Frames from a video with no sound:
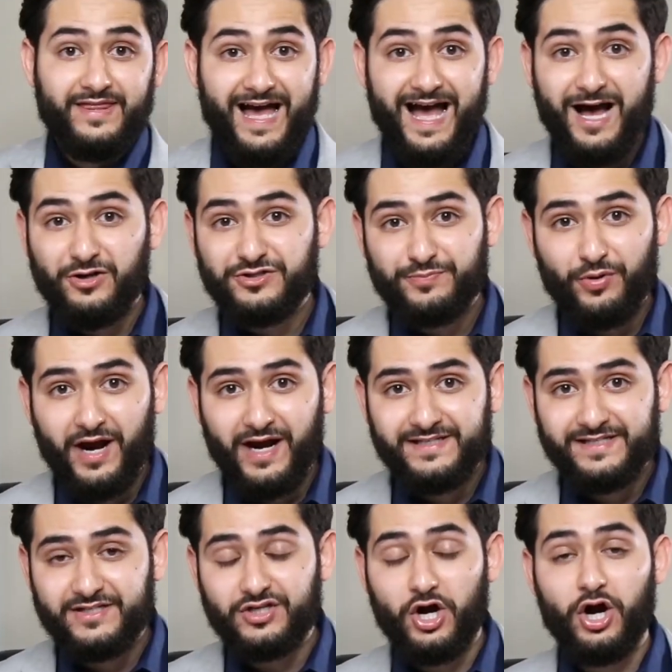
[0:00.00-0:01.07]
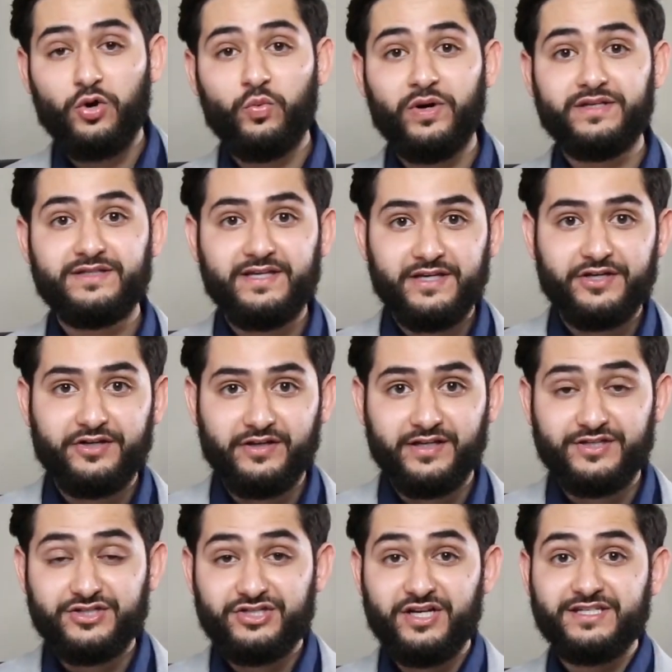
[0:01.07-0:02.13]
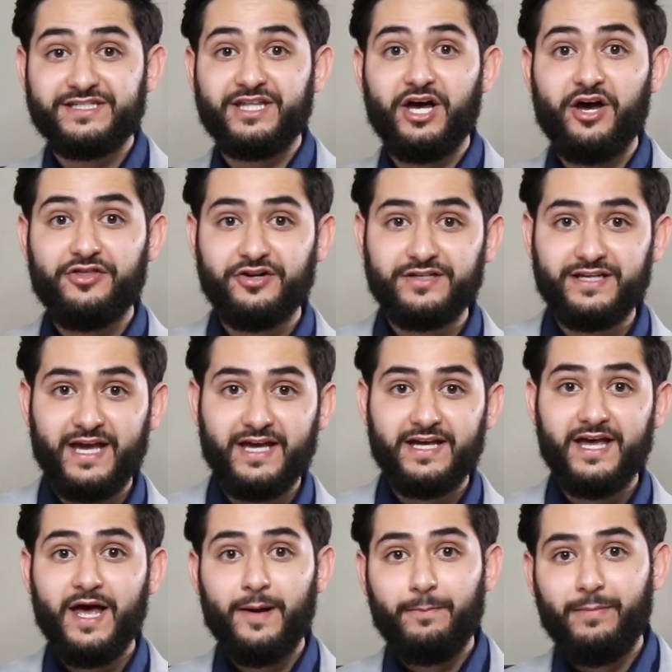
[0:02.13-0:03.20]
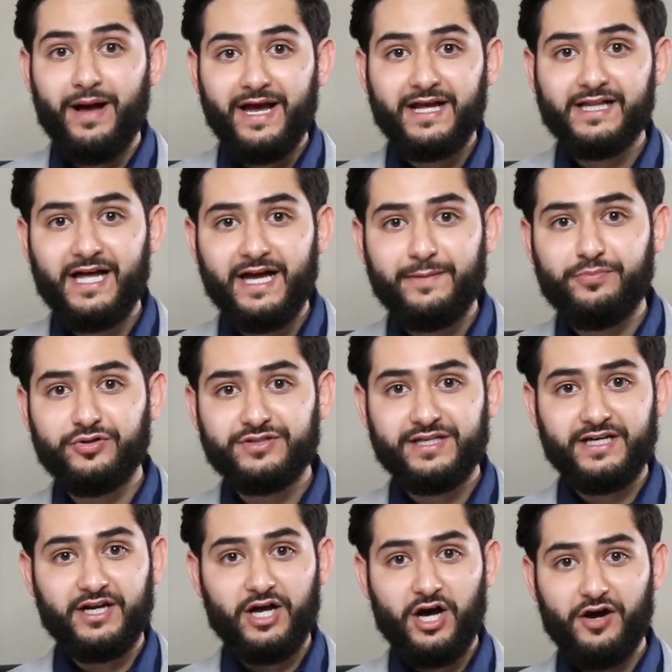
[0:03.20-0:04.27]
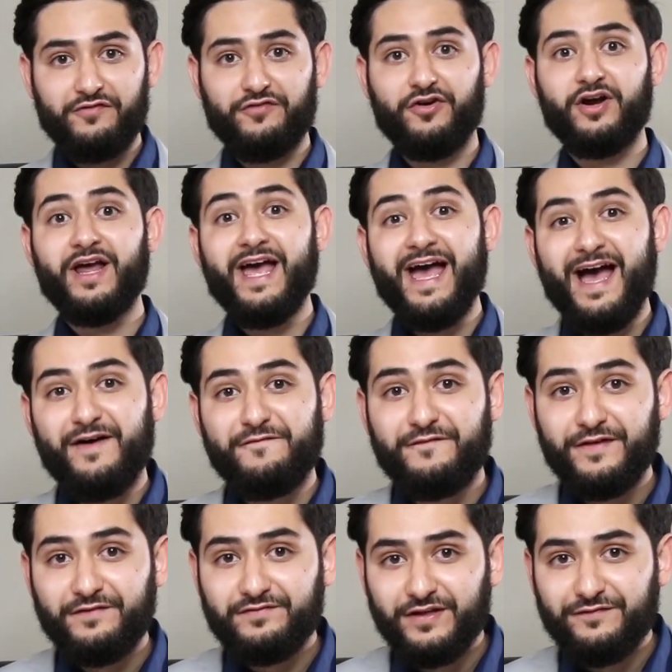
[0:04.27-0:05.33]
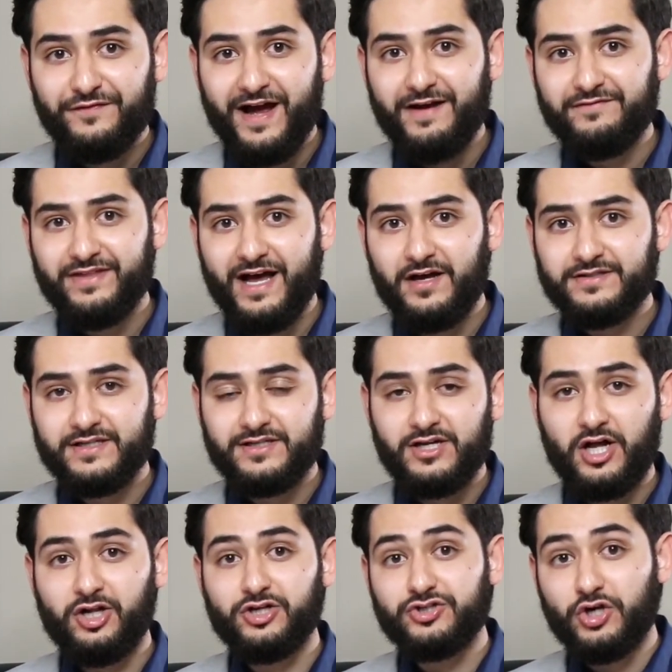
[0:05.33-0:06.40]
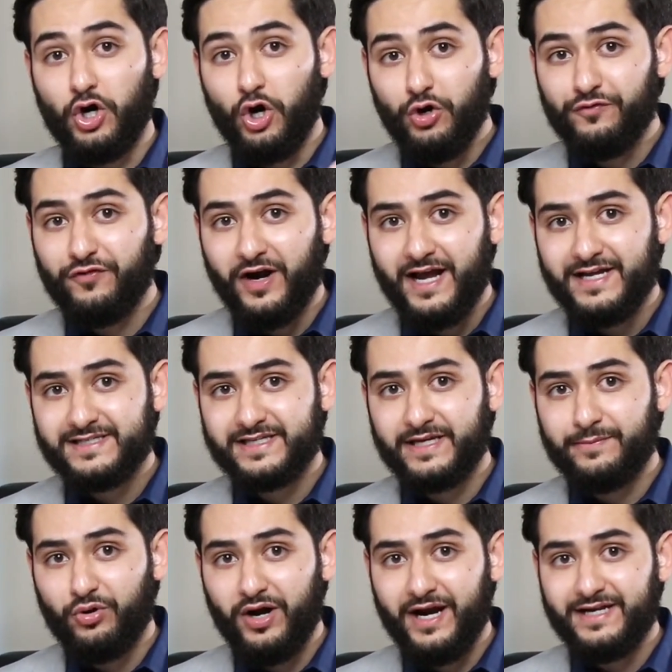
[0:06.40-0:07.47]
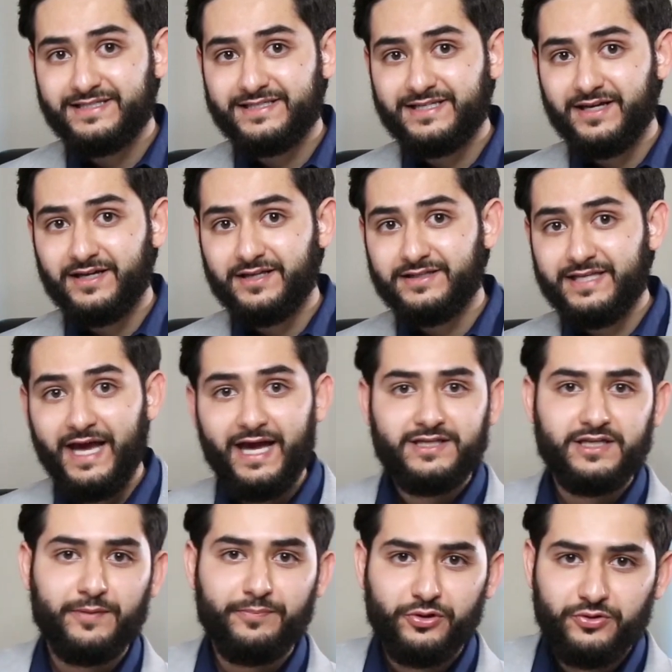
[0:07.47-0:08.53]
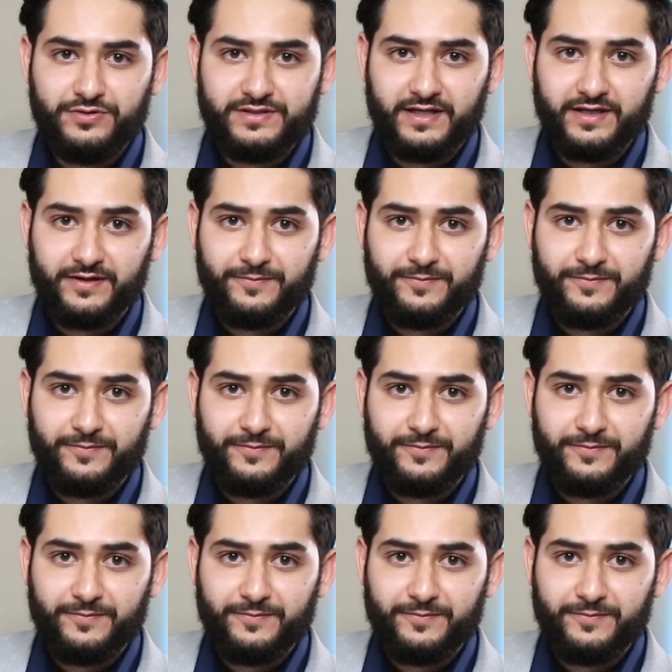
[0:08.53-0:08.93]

The house prices are ridiculous. Just the other day, my client puts in an offer at $55,000 over asking price to end up losing.